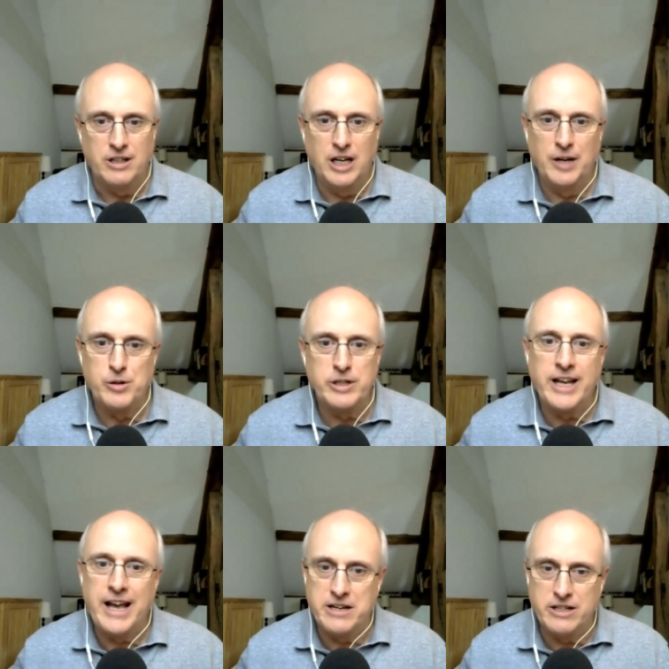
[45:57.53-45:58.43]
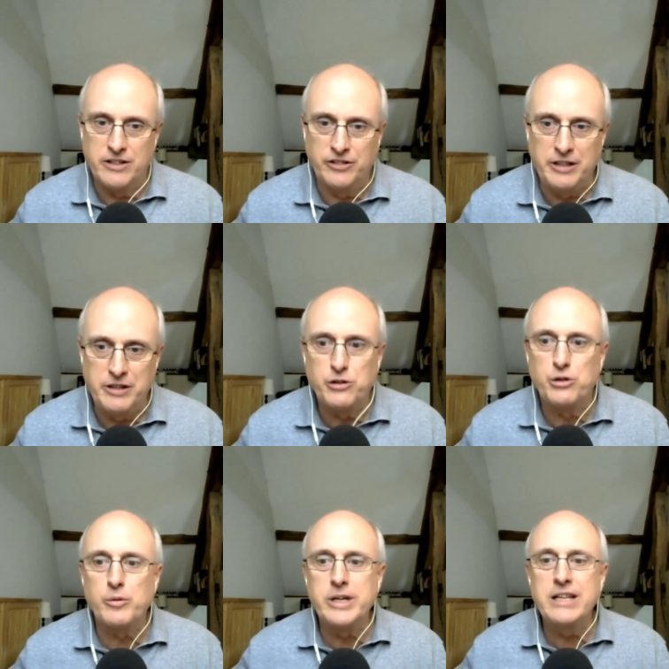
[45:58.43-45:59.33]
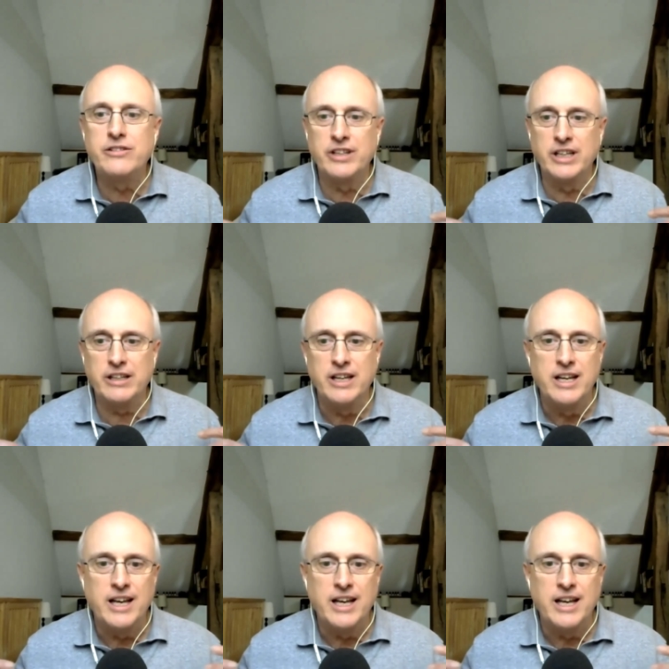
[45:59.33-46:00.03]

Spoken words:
of her candidacy that treats it